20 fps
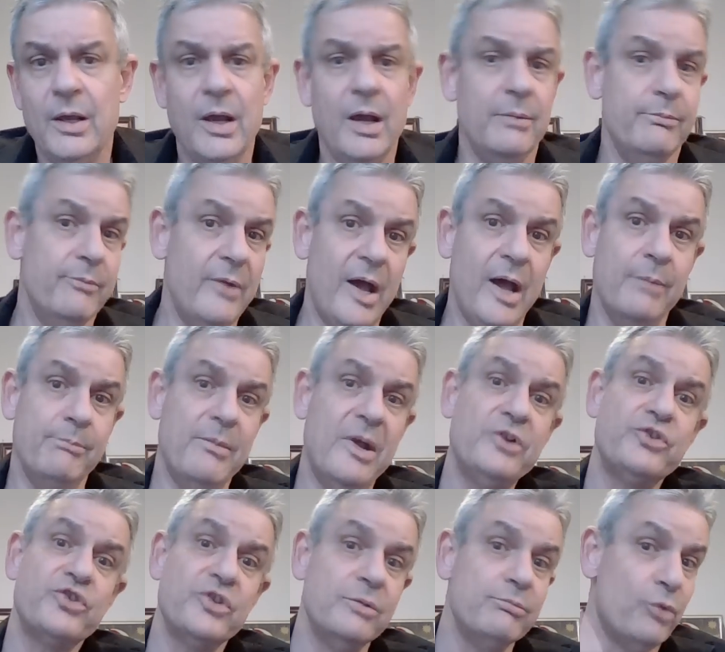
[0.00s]
I, I
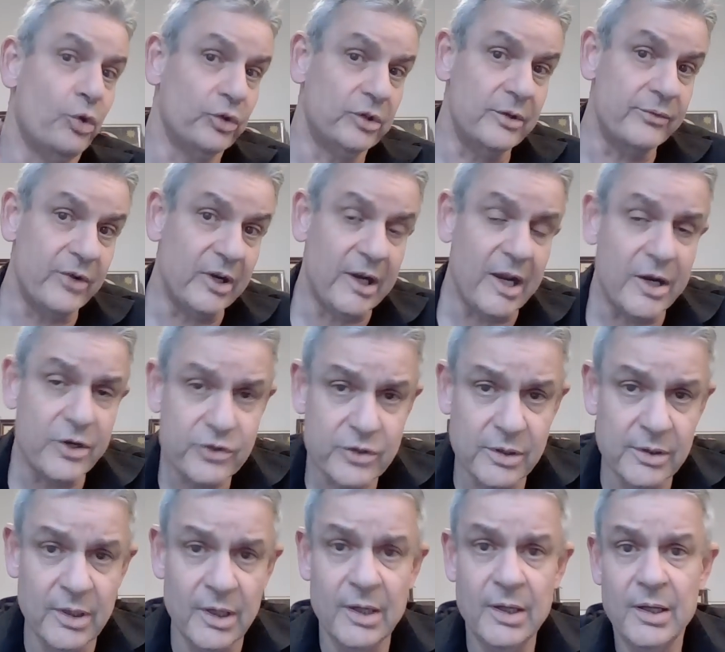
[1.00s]
mentioned
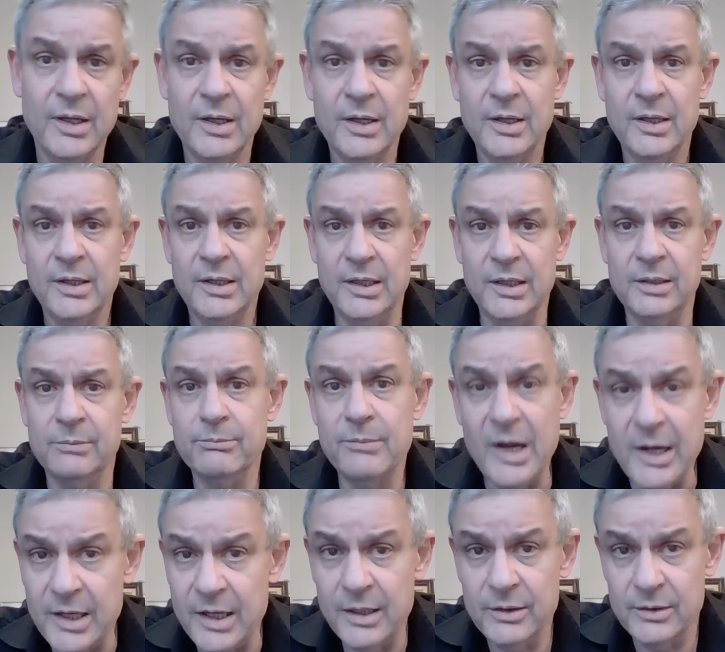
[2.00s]
mortification in
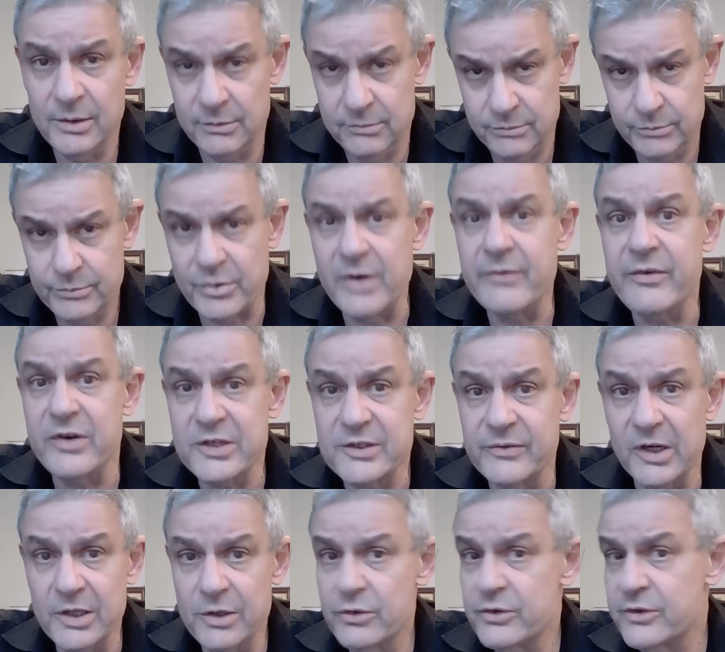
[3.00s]
many previous
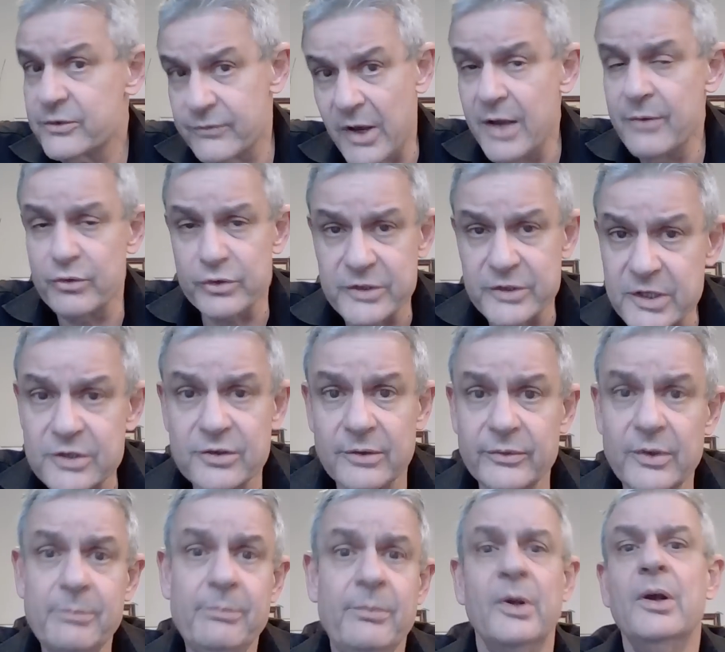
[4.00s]
videos, five or six
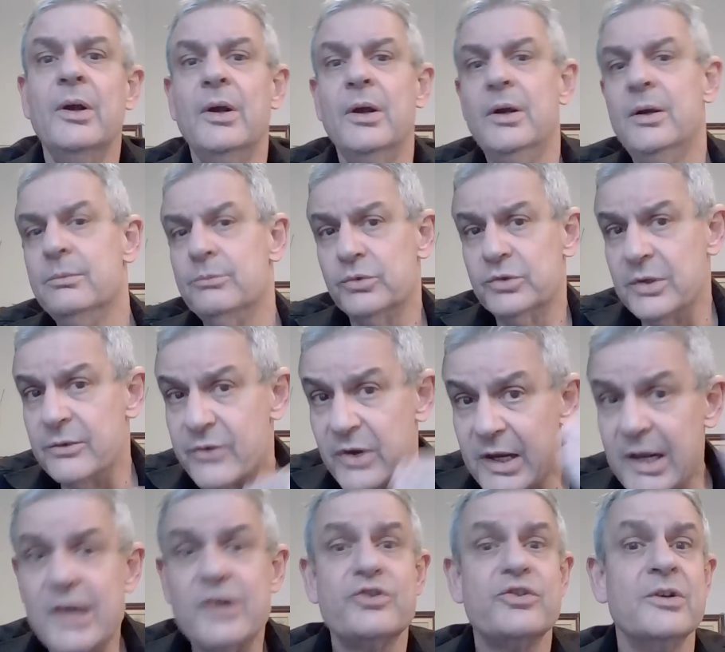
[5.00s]
of them.
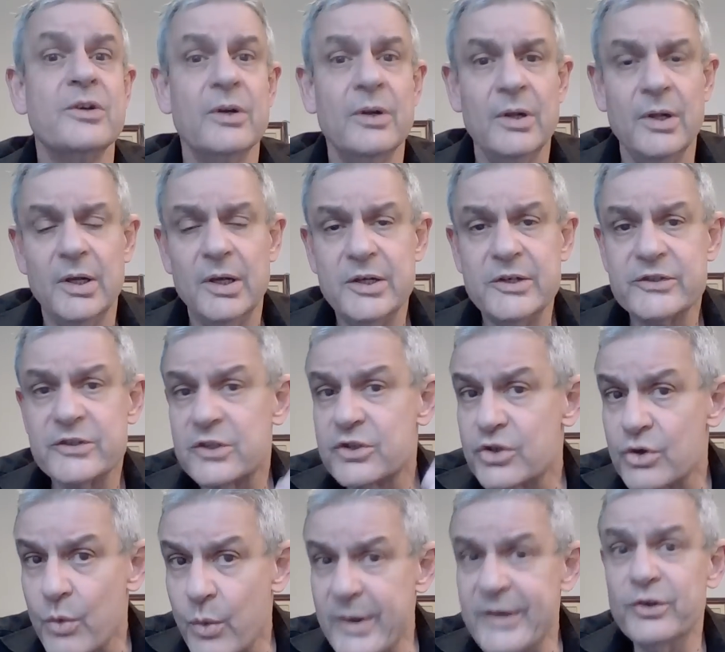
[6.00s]
Mortification is
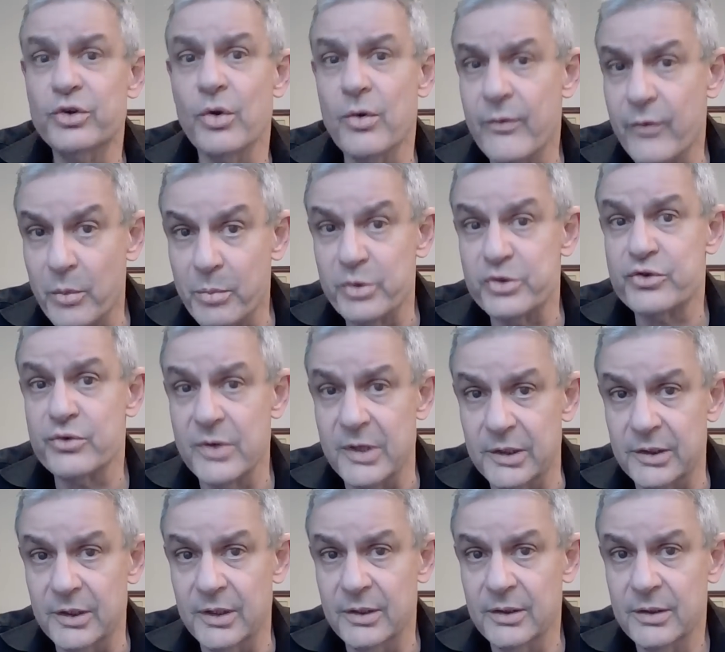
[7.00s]
such a window of
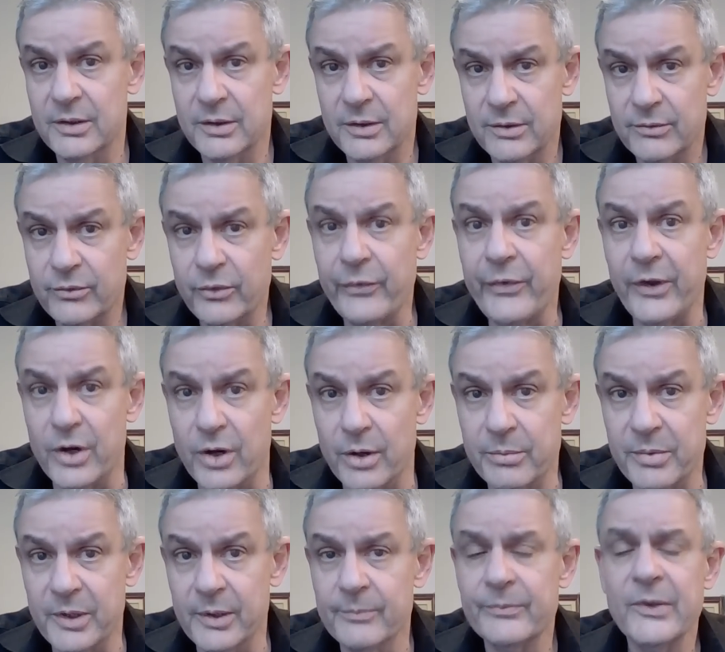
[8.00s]
opportunity for
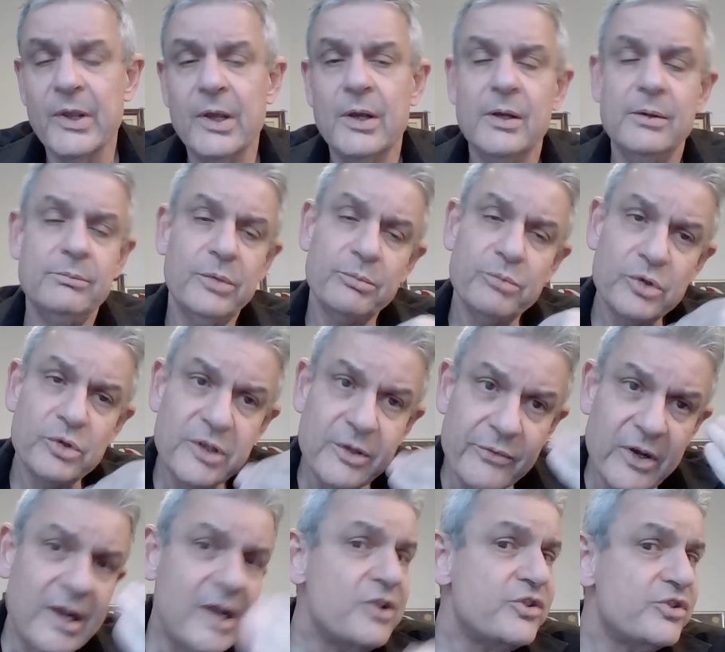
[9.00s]
therapy. But
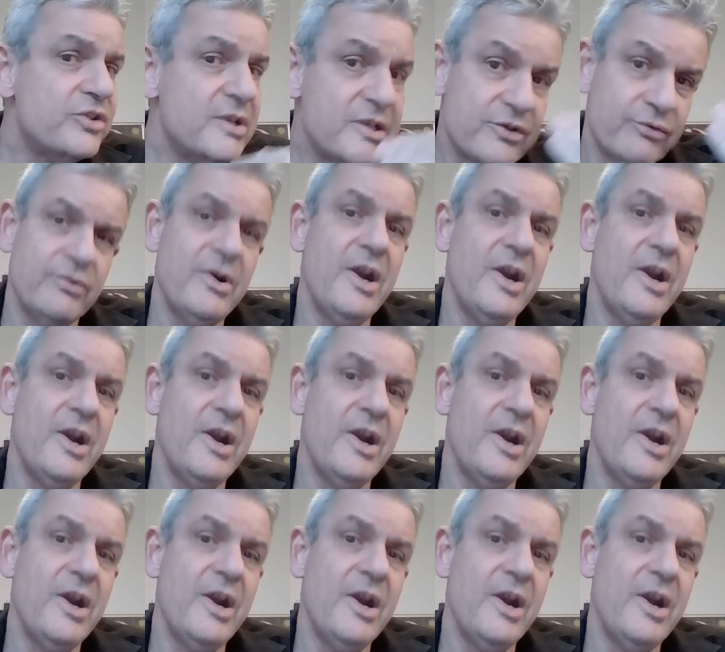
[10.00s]
mortification is